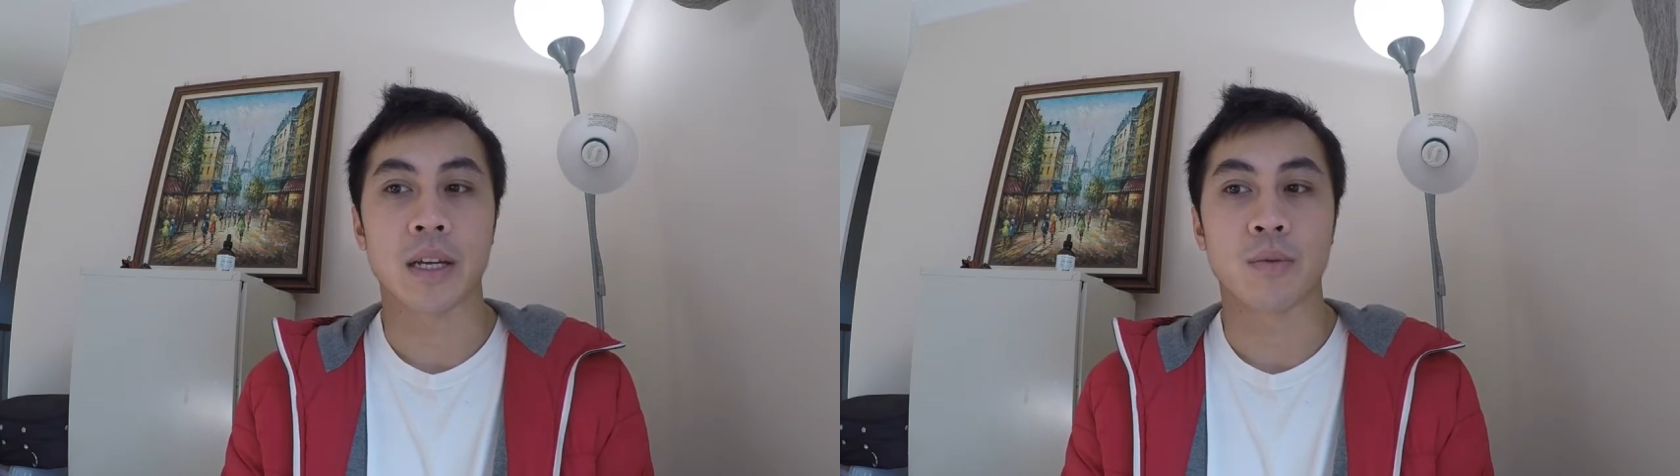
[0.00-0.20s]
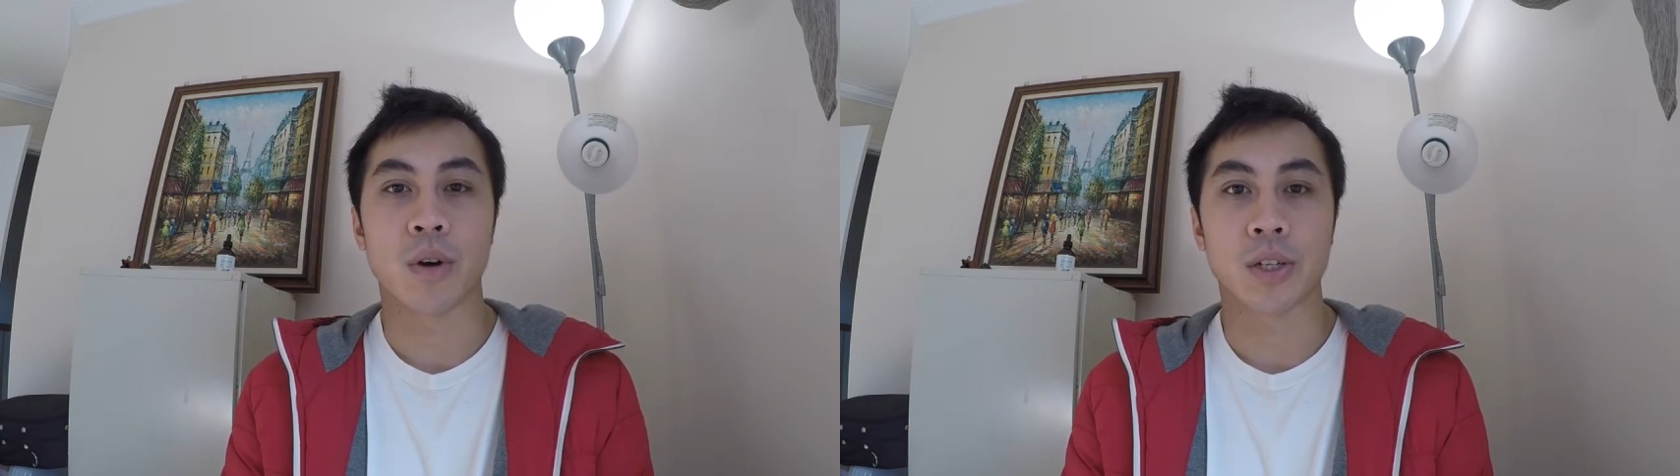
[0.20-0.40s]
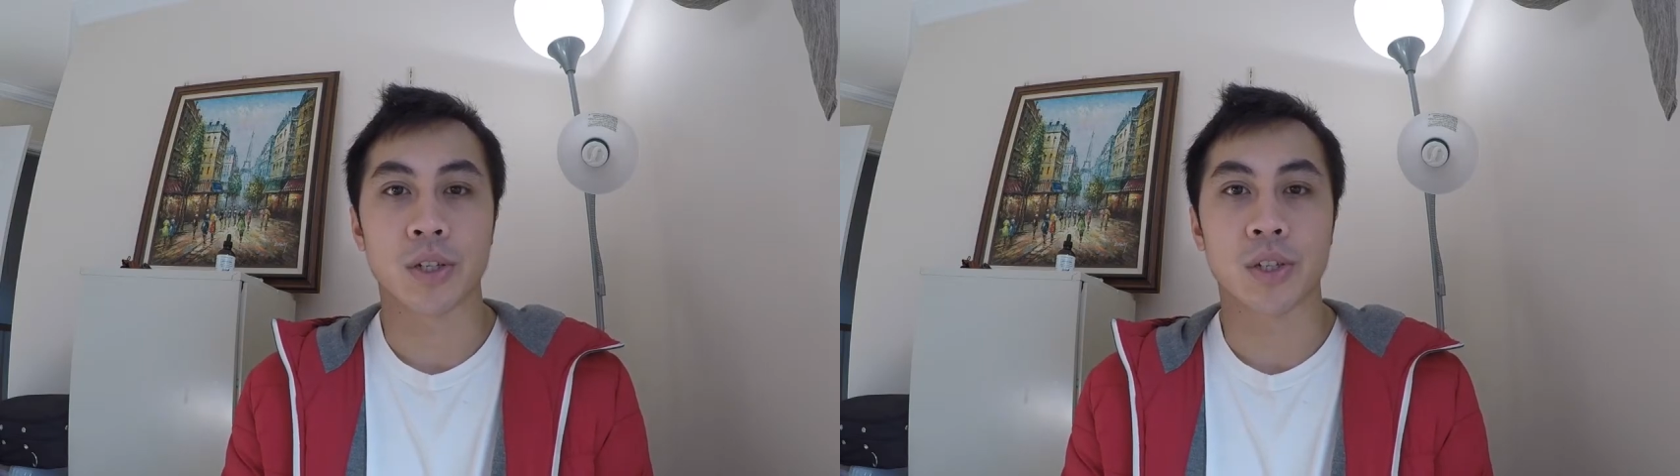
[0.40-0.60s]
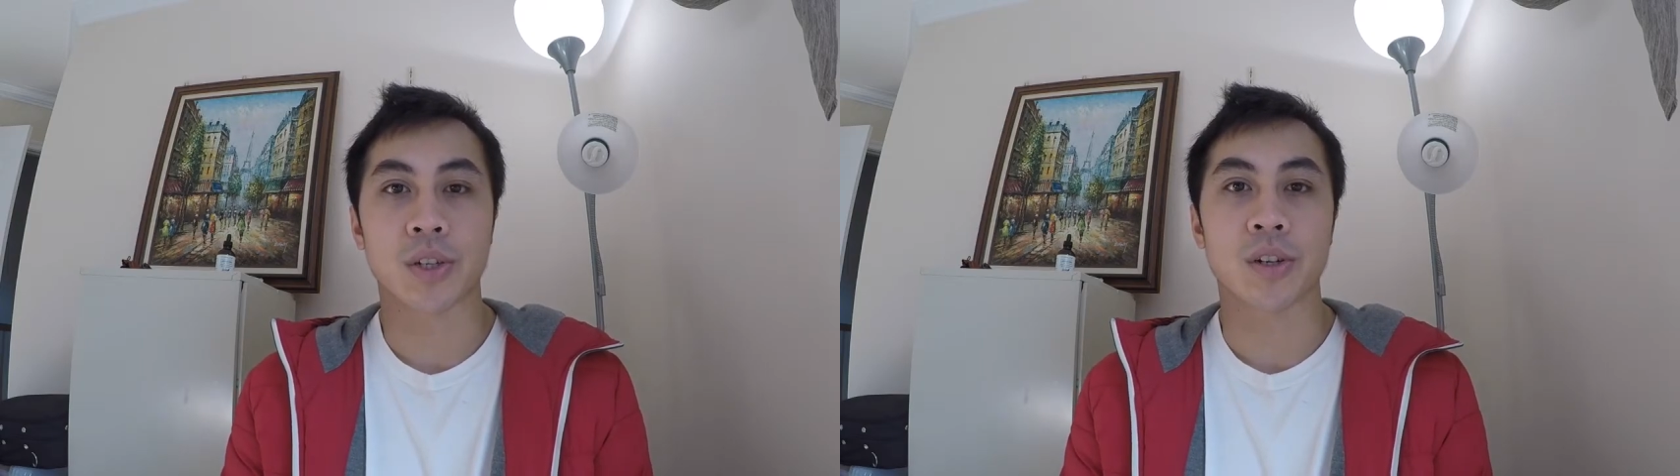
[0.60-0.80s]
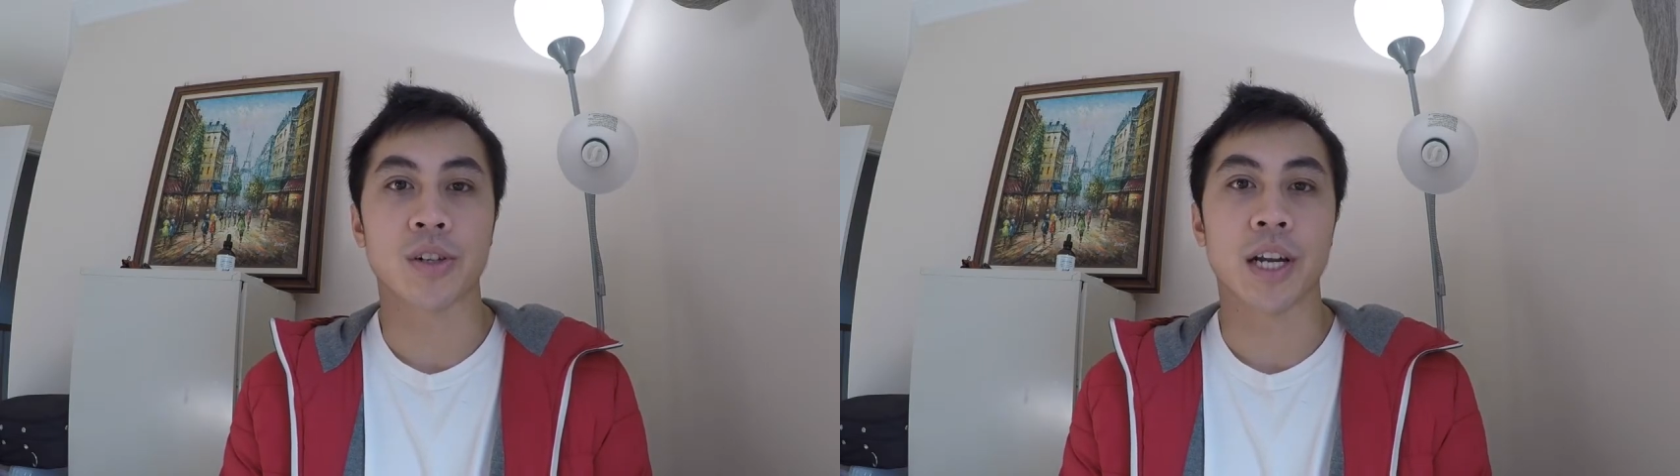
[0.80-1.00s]

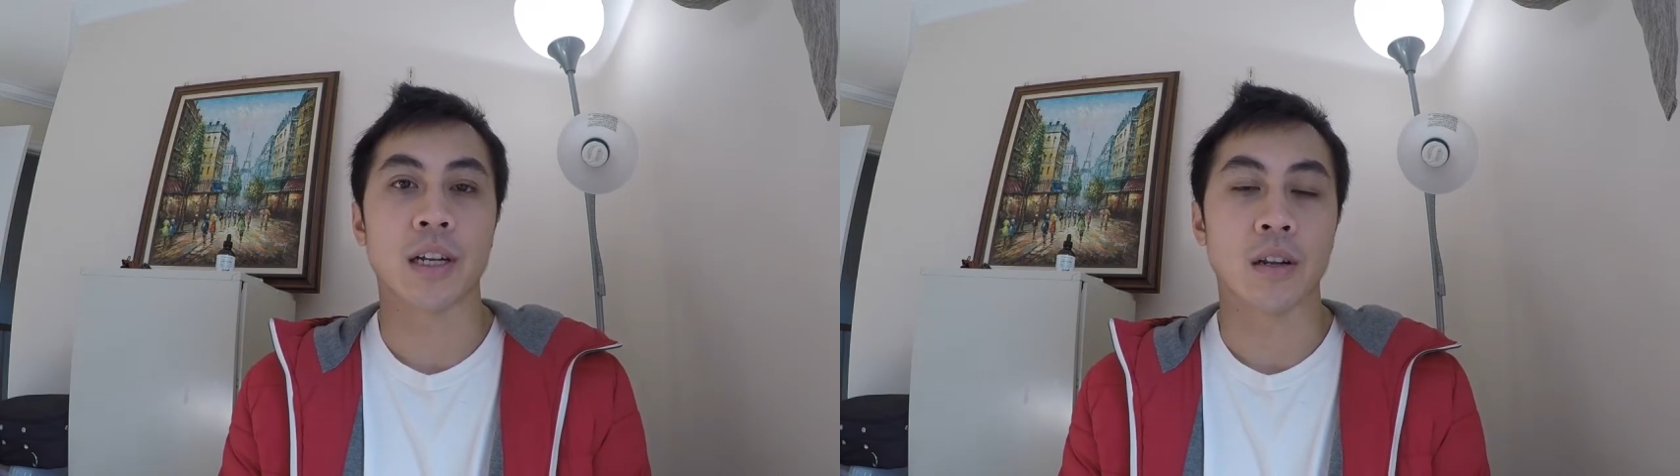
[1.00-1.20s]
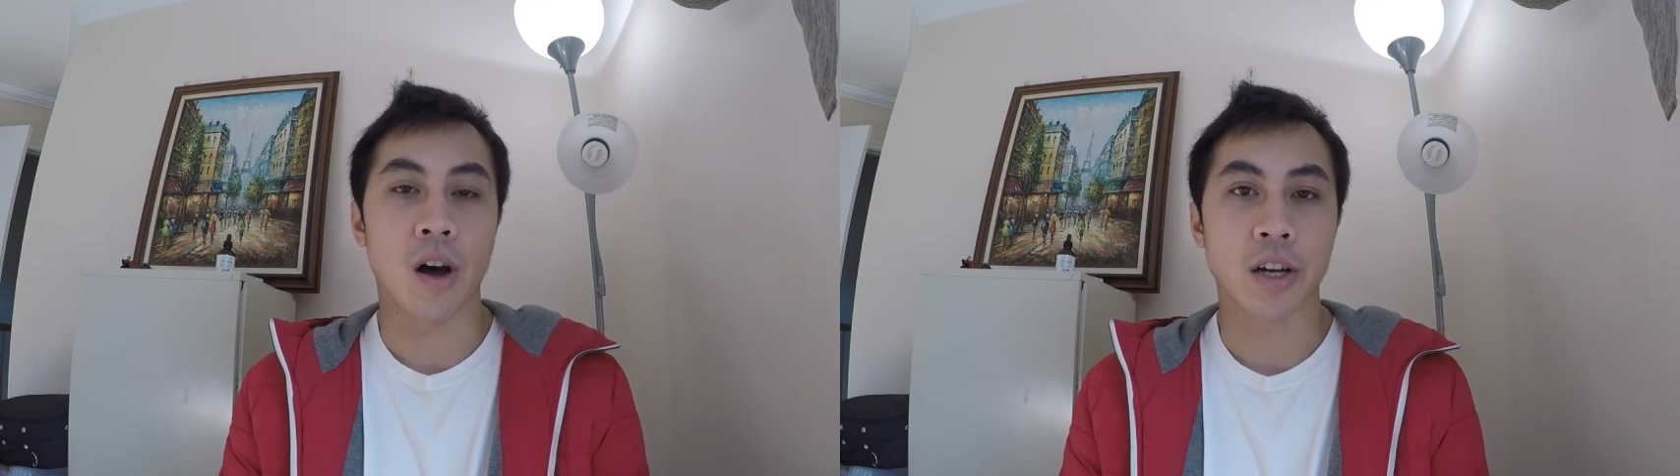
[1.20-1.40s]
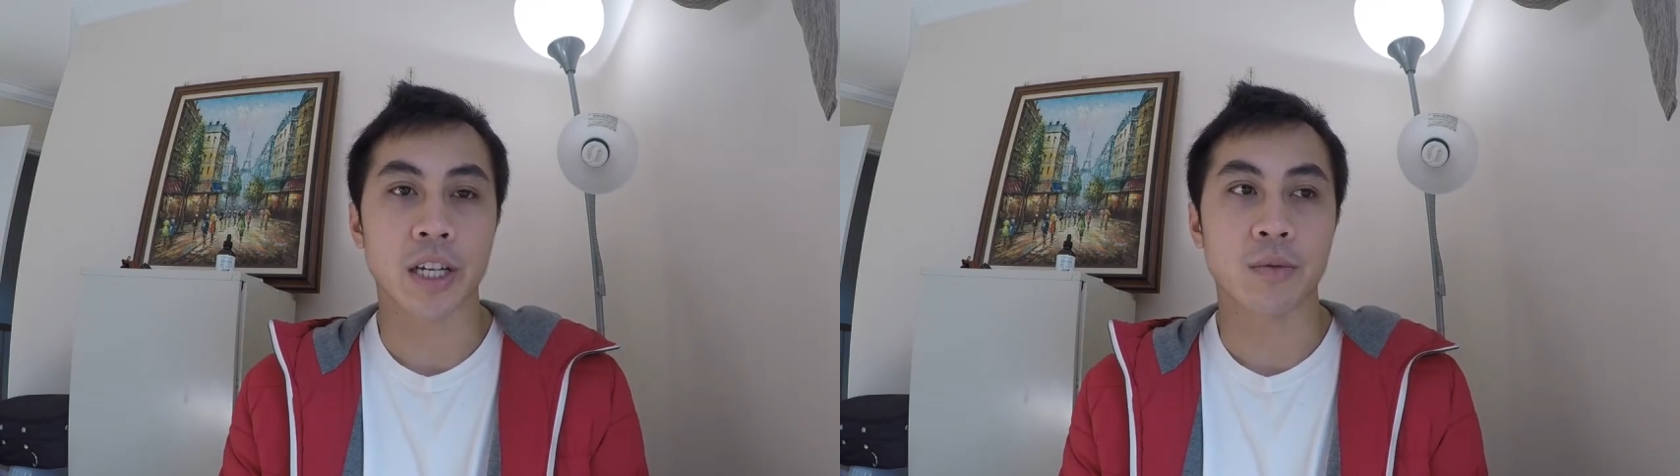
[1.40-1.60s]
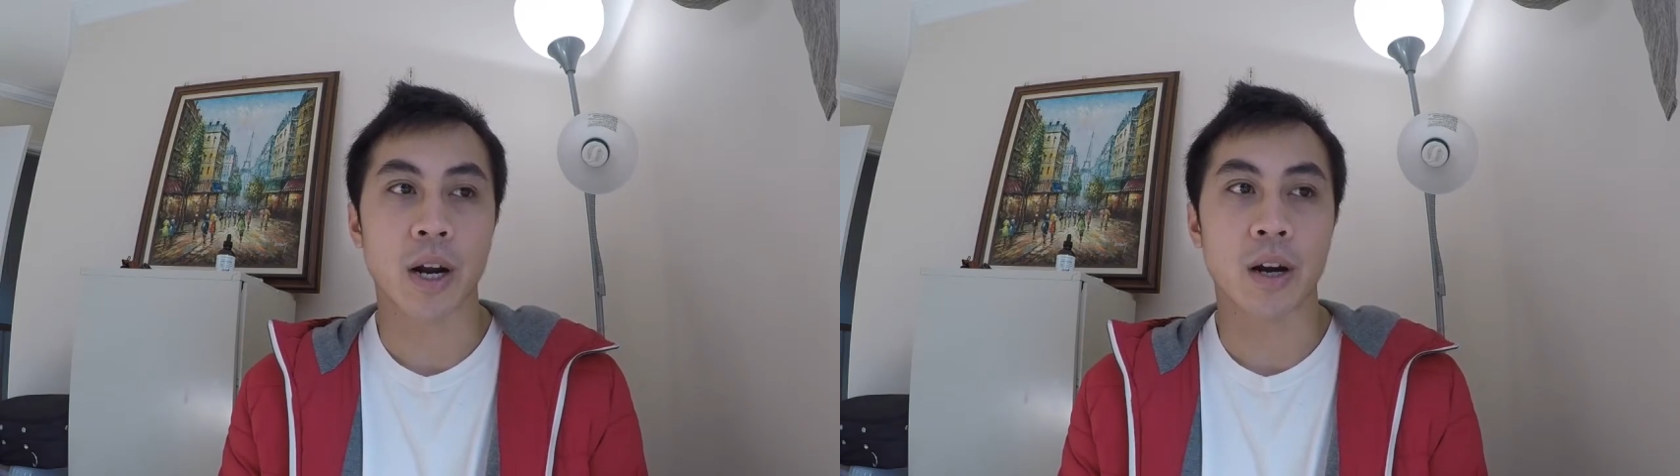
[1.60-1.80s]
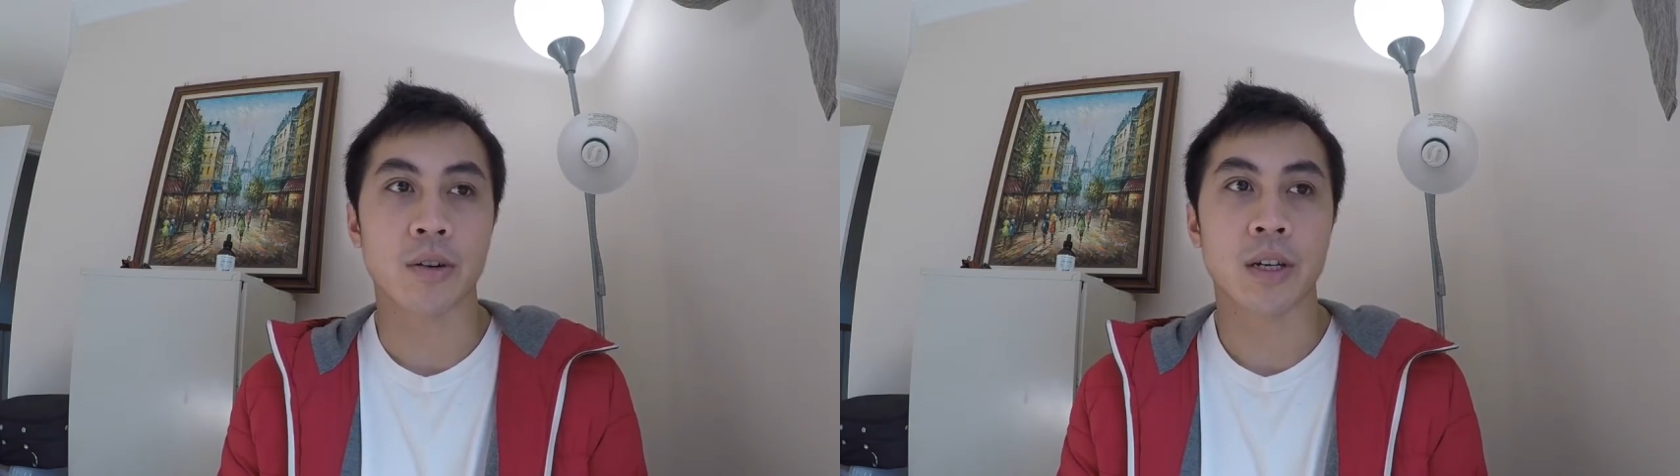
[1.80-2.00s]
register and a login
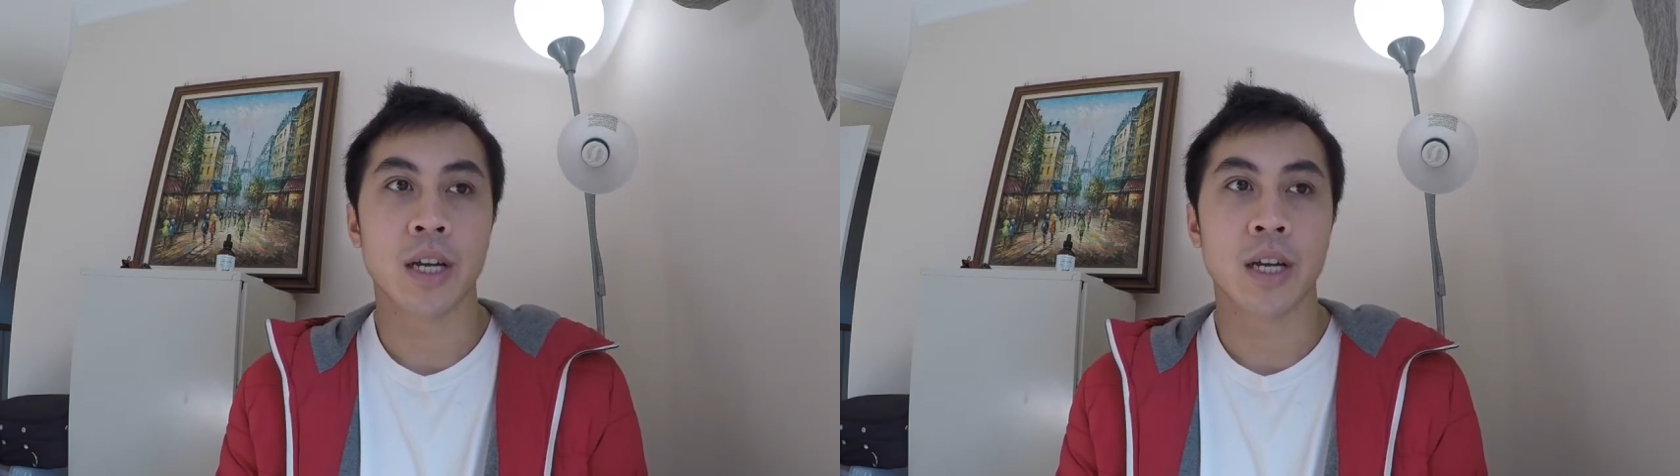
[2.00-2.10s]
route,